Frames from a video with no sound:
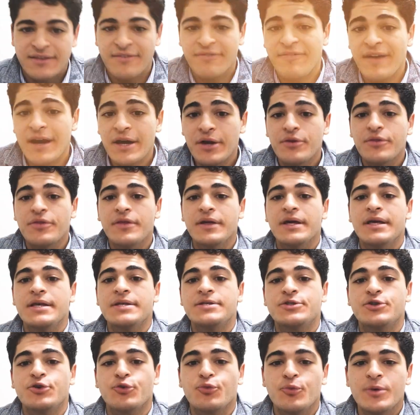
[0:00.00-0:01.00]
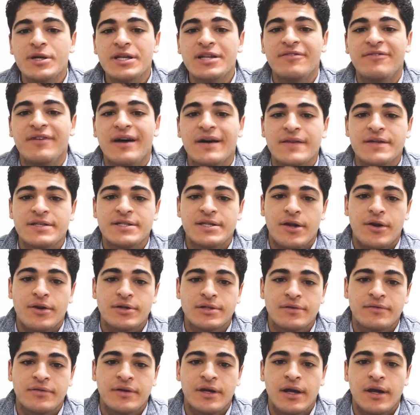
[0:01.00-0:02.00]
final thing is to redefine the
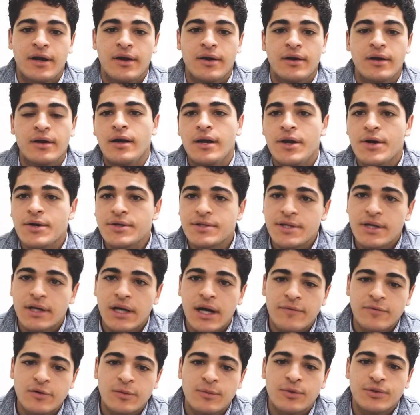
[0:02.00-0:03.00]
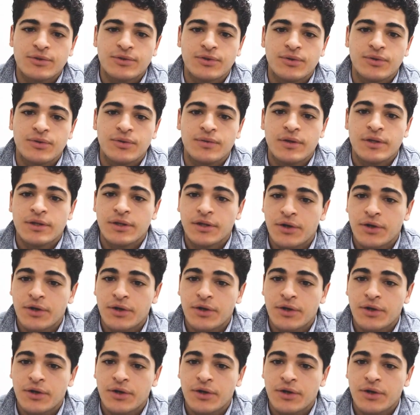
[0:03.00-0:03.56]
standards of care. Here's the uncomfortable truth. In the